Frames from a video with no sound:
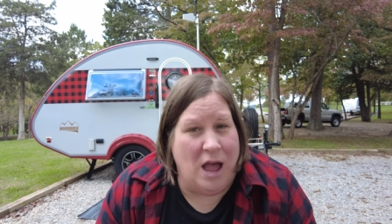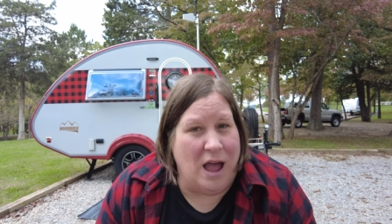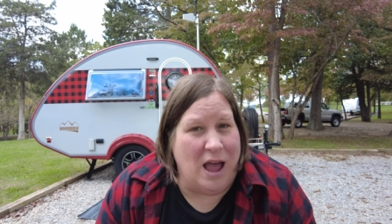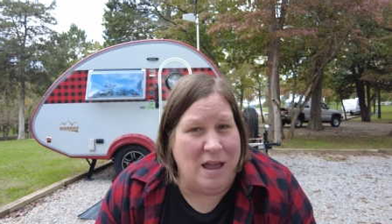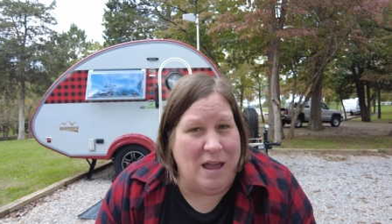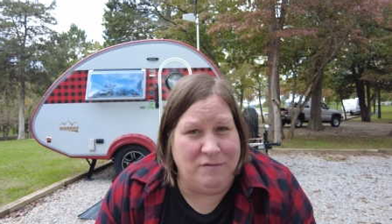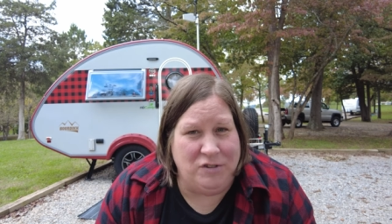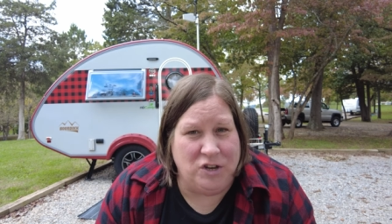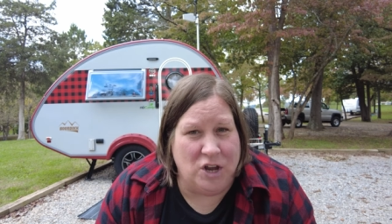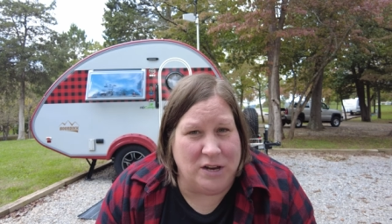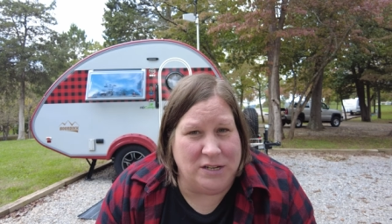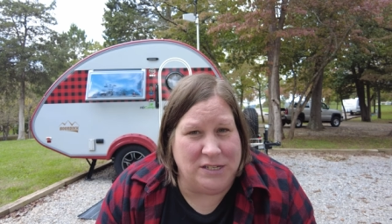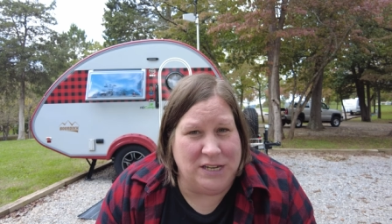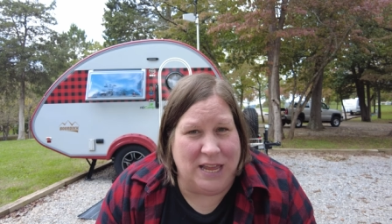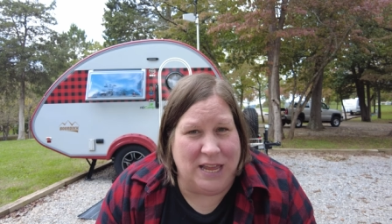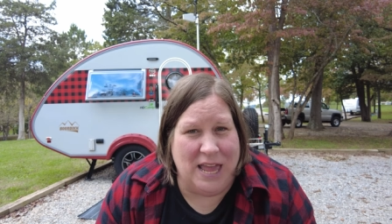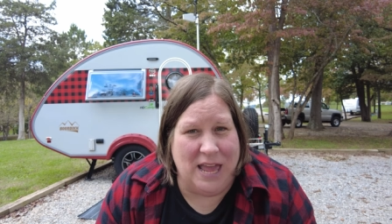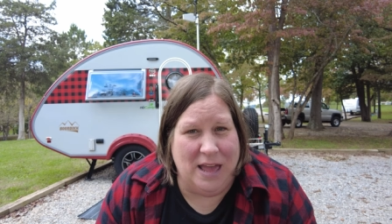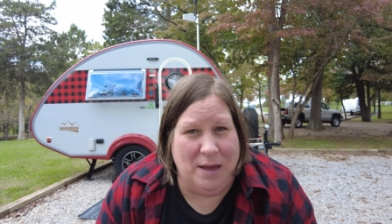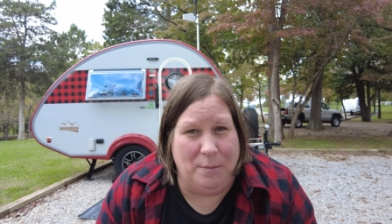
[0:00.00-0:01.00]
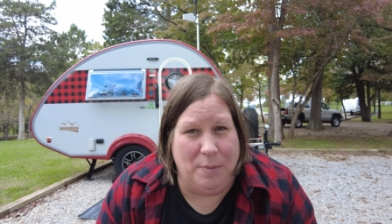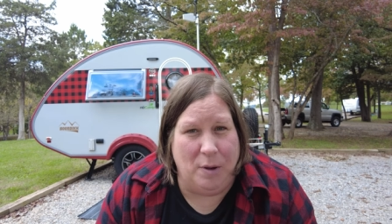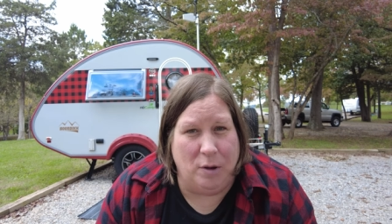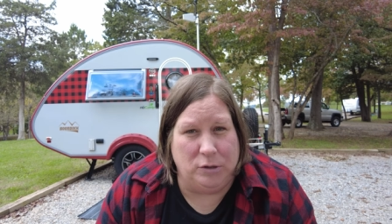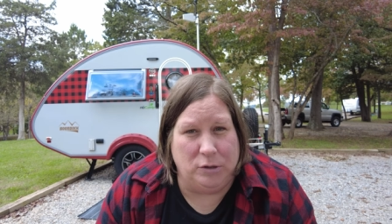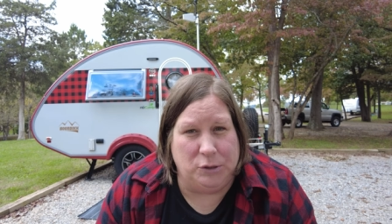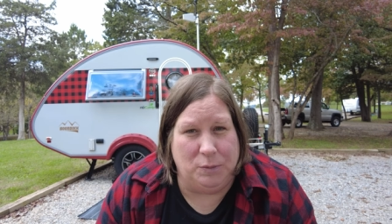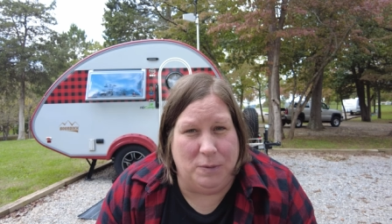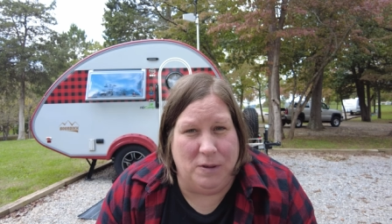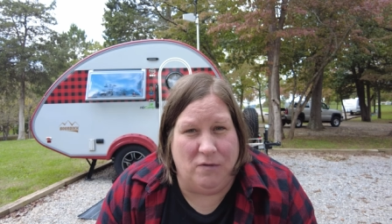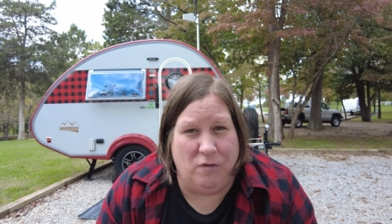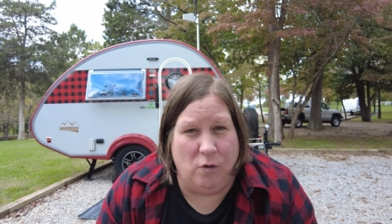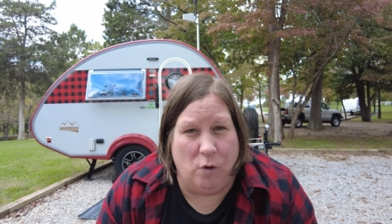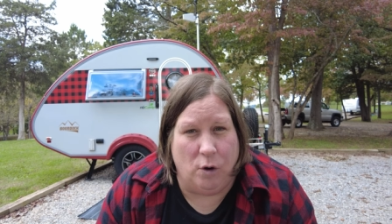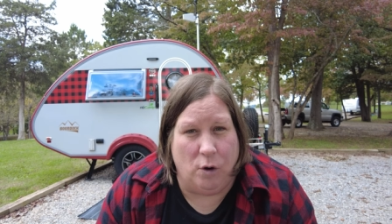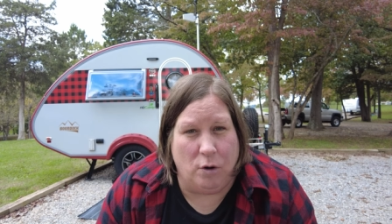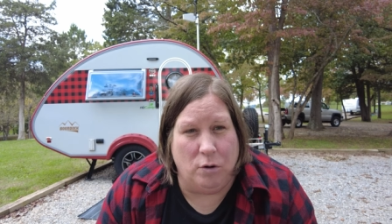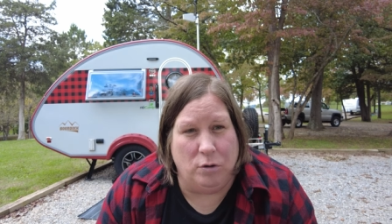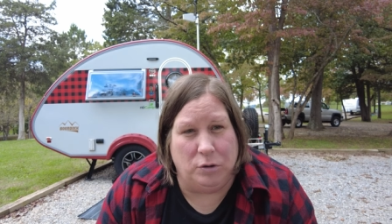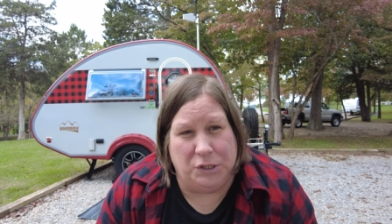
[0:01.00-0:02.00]
I've talked to camp hosts
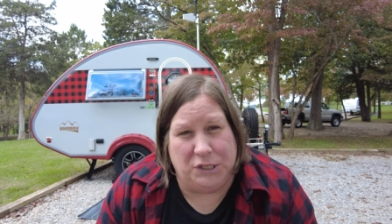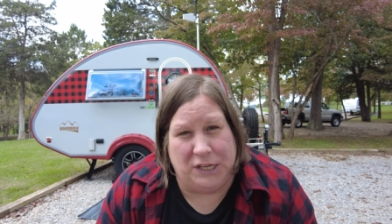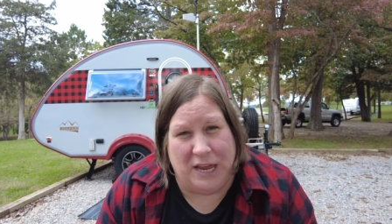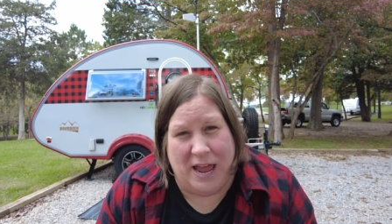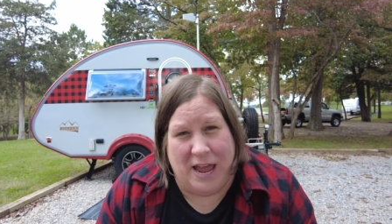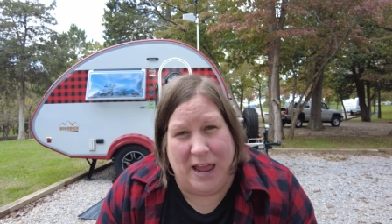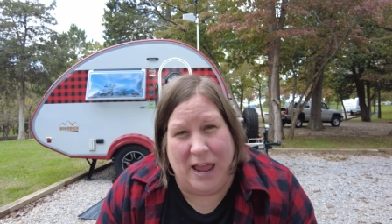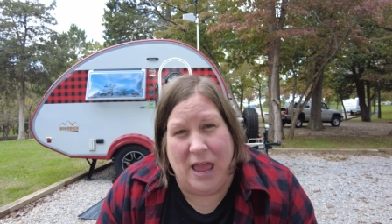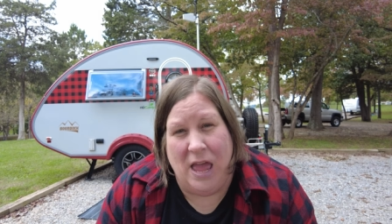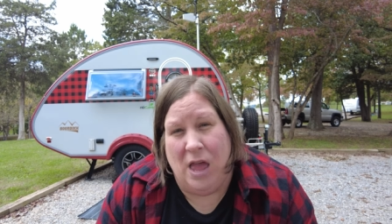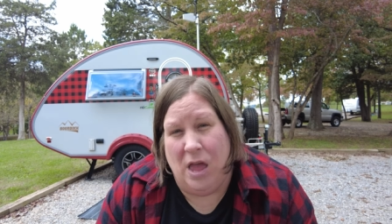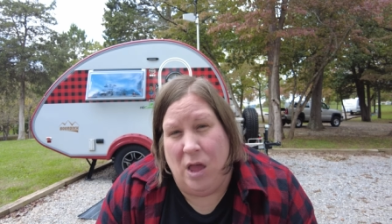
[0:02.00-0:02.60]
before who say